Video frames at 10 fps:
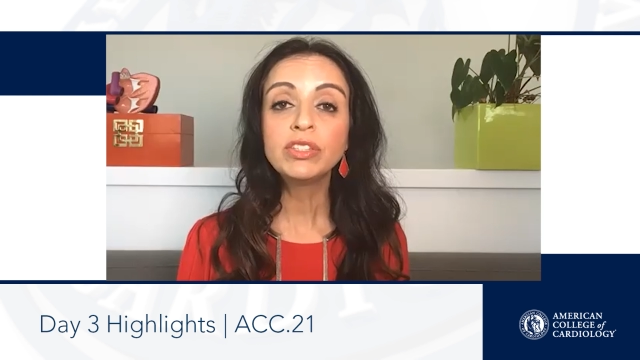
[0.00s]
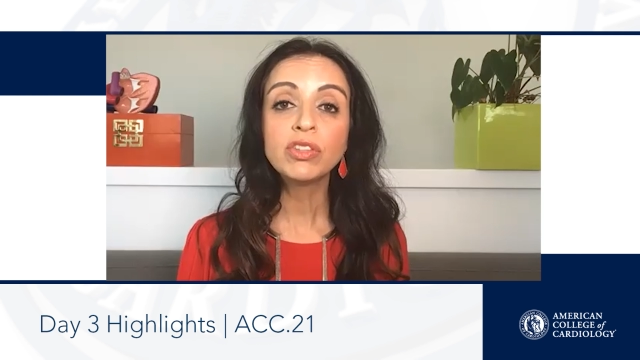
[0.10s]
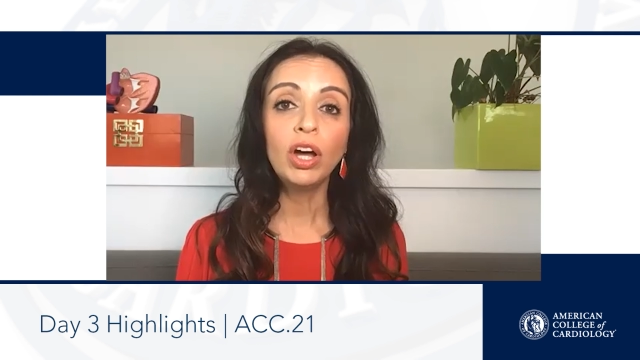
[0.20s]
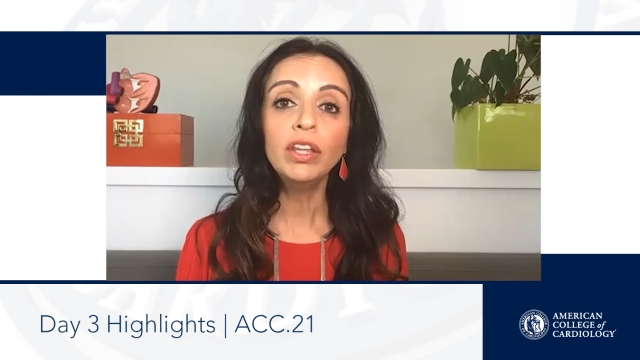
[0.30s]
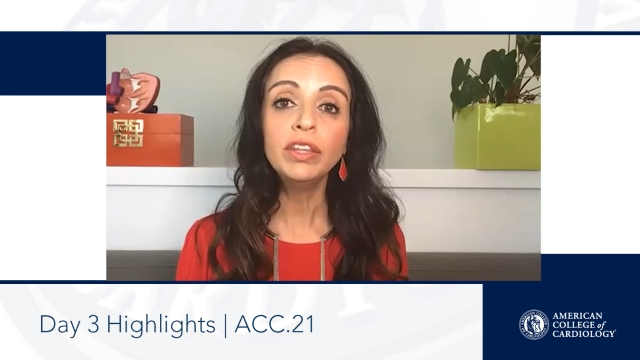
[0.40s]
we
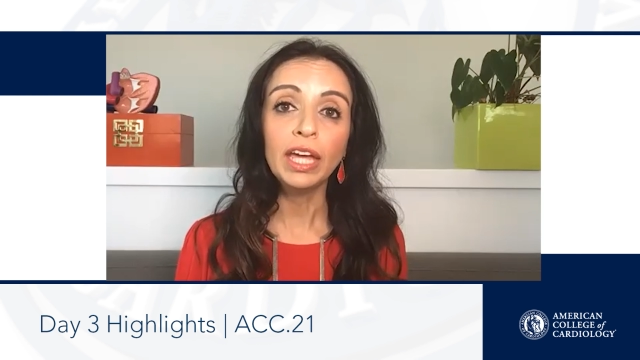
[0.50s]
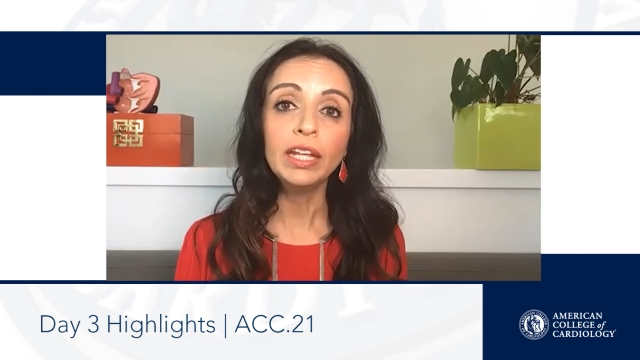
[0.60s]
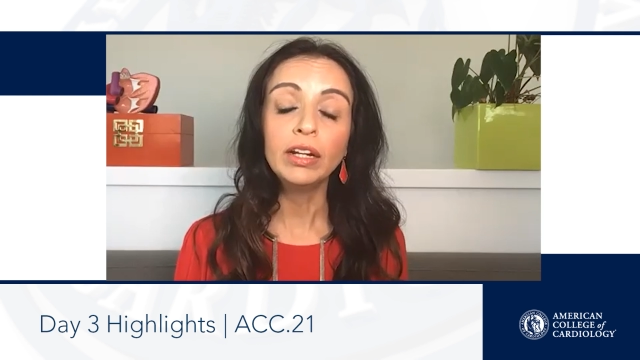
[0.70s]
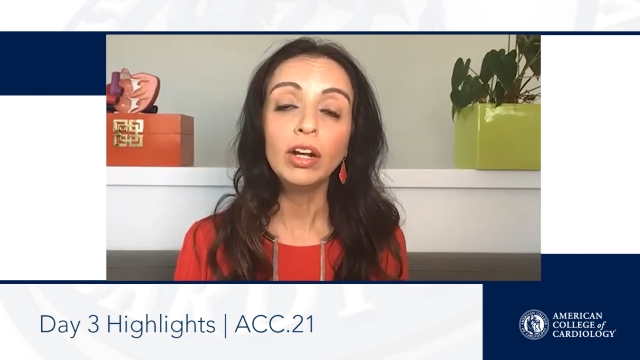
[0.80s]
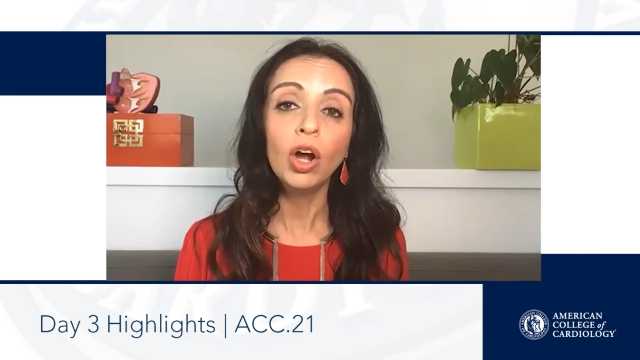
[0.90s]
saw
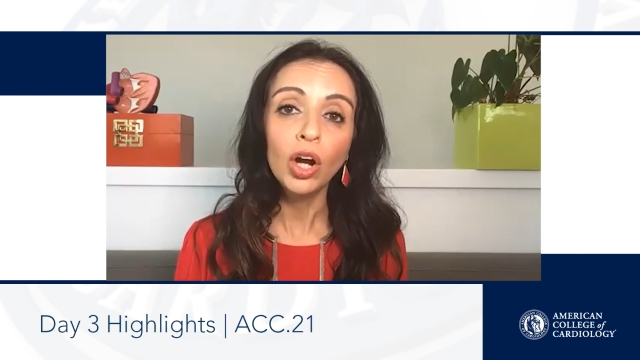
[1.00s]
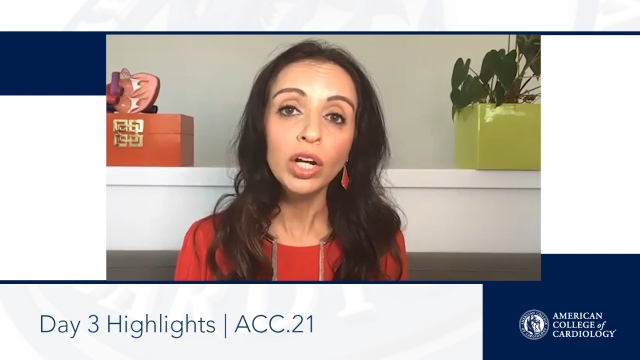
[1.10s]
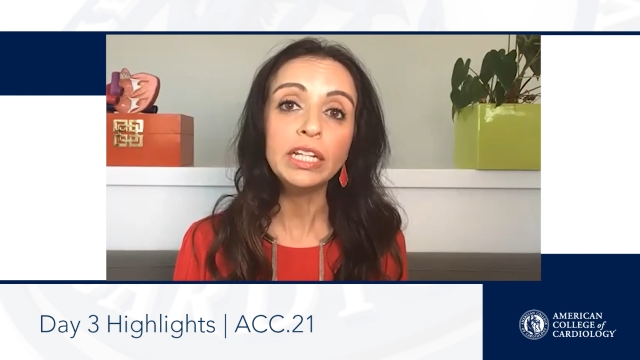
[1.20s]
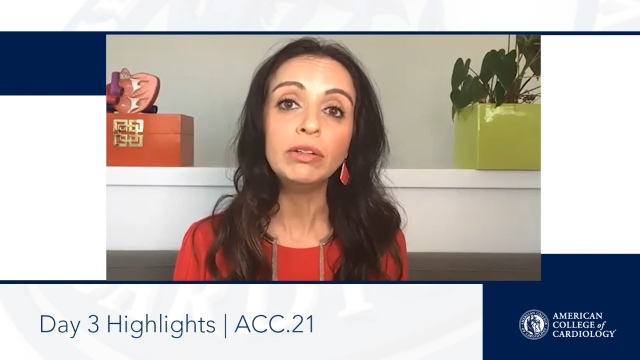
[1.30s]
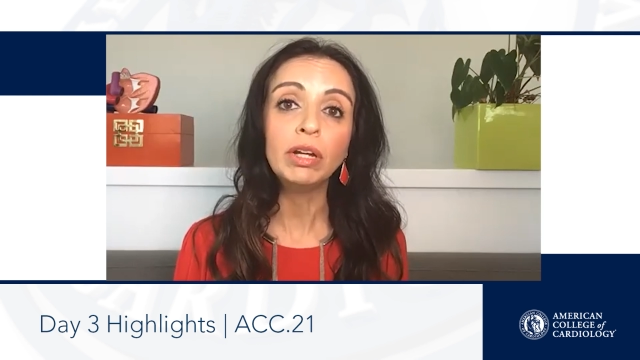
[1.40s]
that an
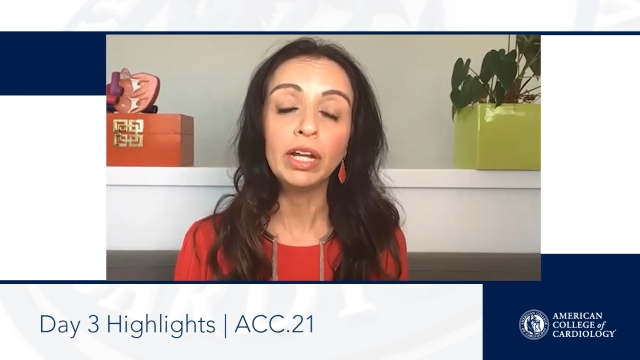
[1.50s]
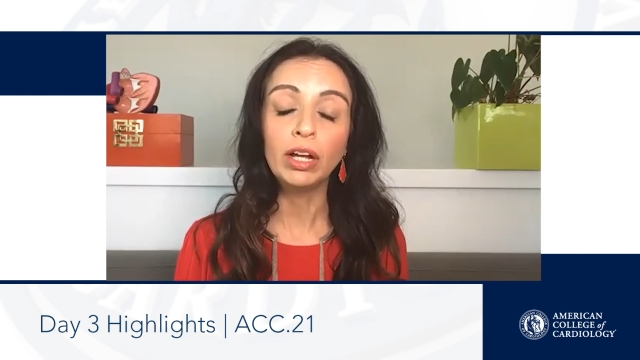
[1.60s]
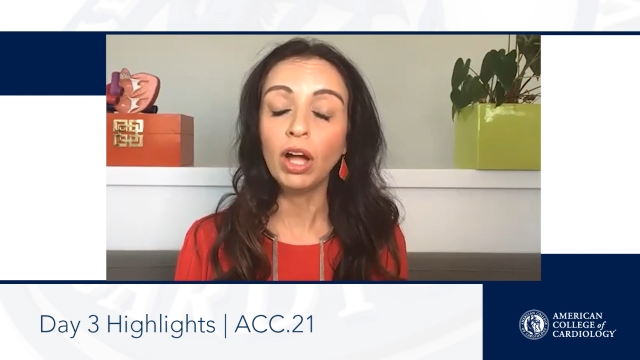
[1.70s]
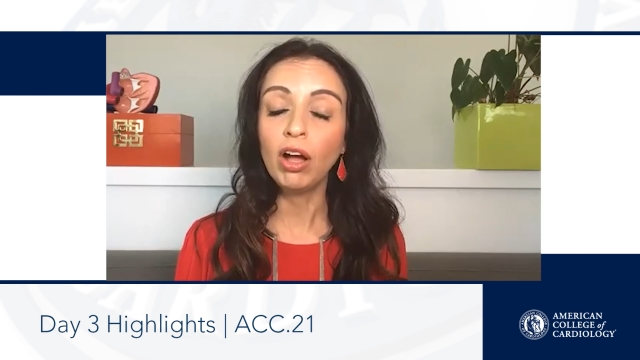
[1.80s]
ARNI uh,